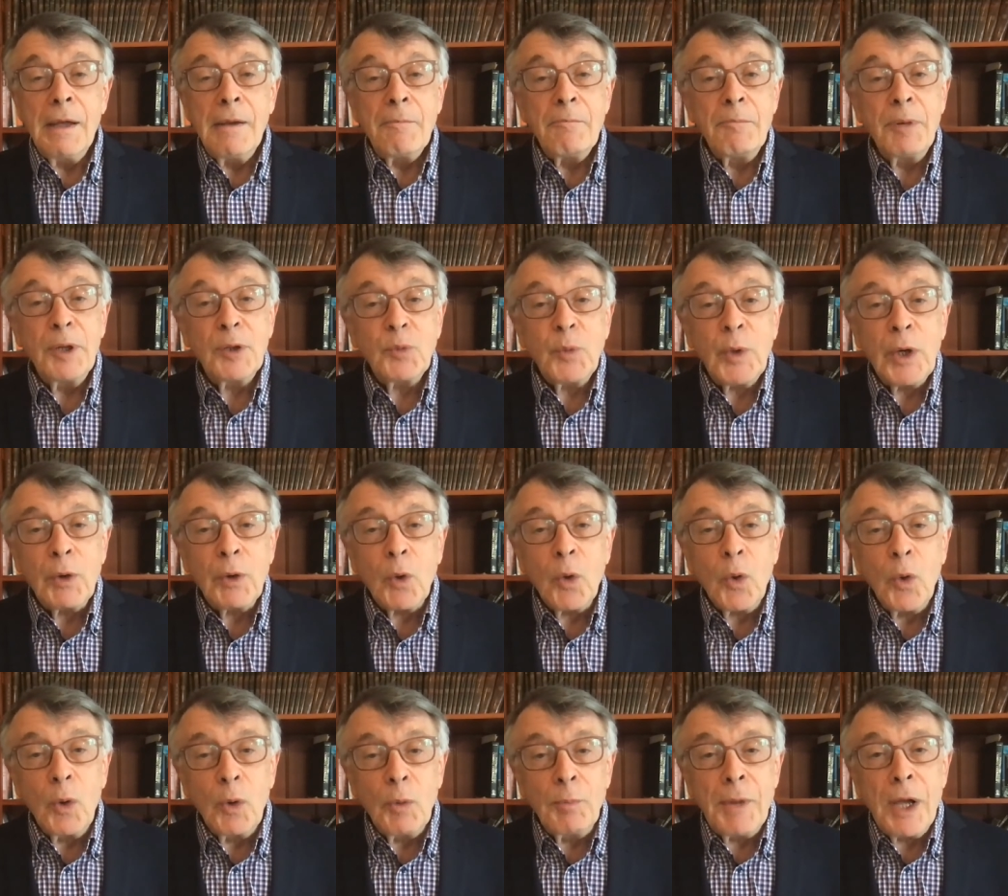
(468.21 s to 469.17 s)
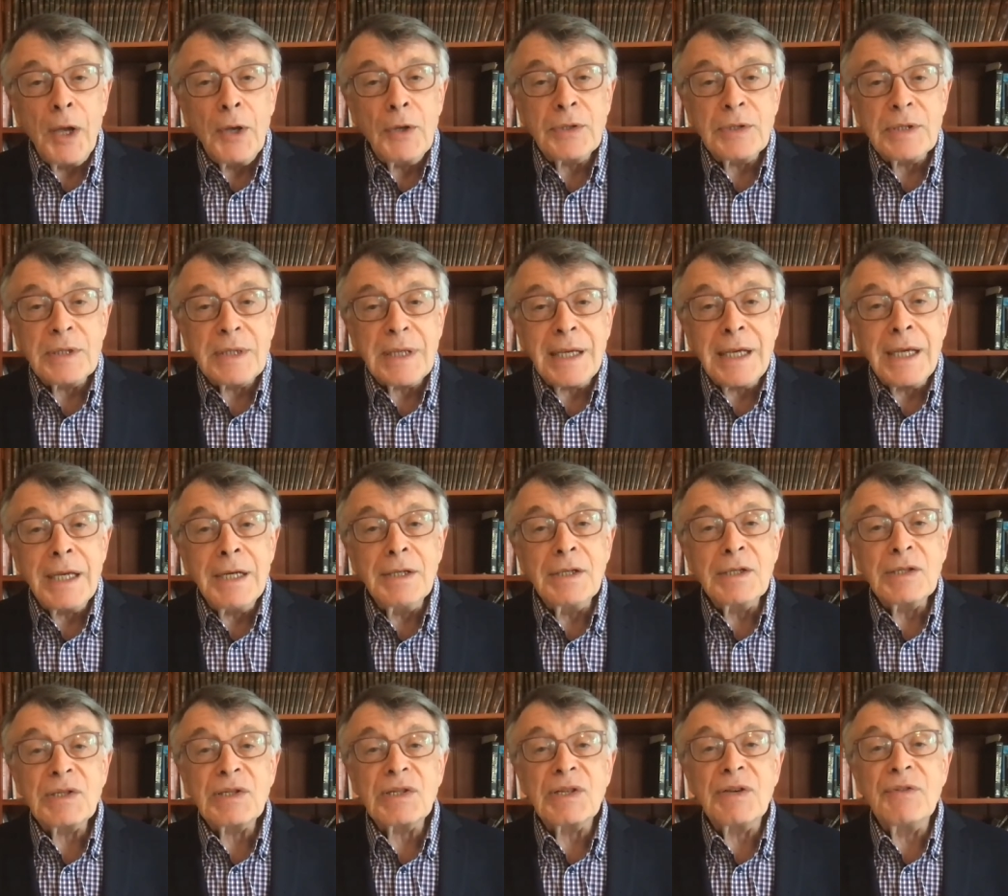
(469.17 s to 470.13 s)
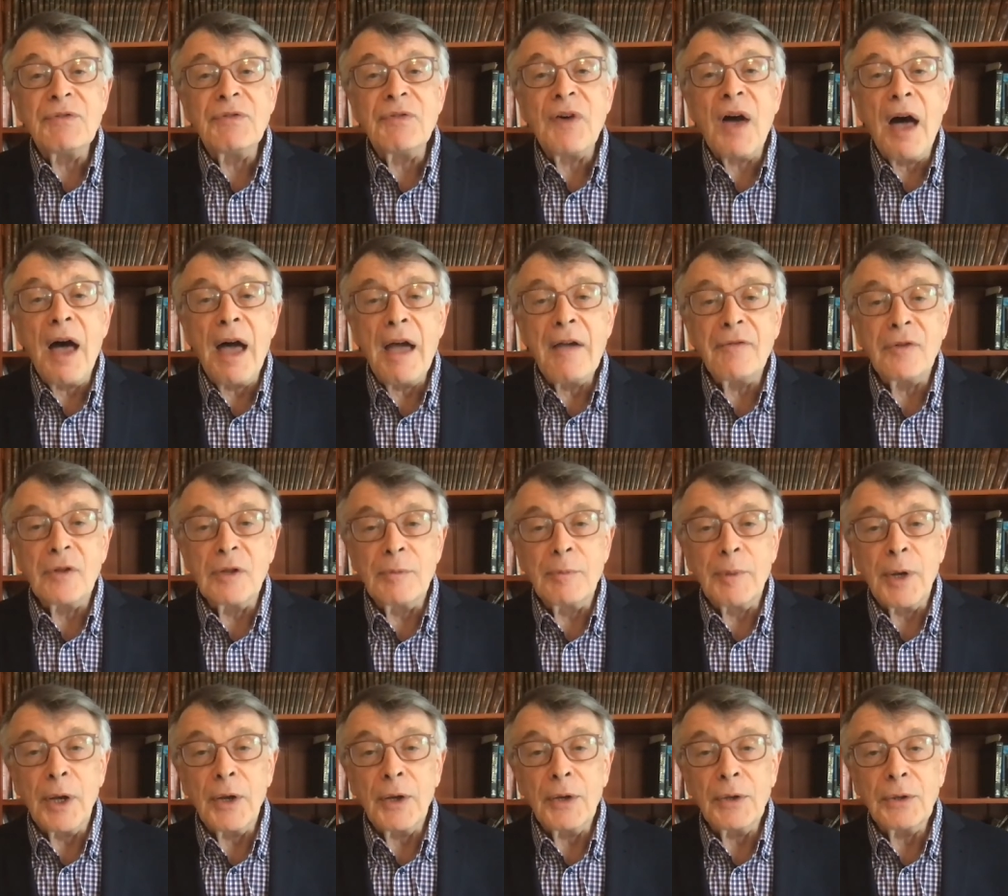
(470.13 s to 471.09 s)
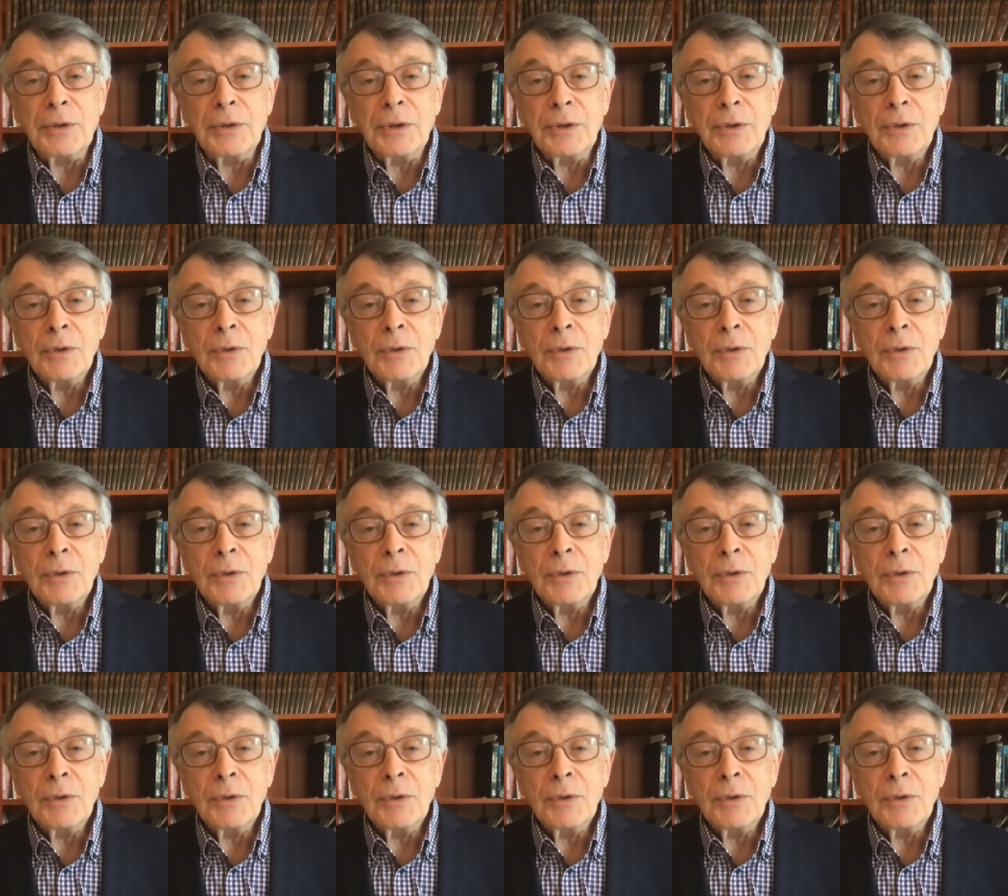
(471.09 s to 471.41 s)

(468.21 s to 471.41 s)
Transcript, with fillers: but we're almost in survival mode.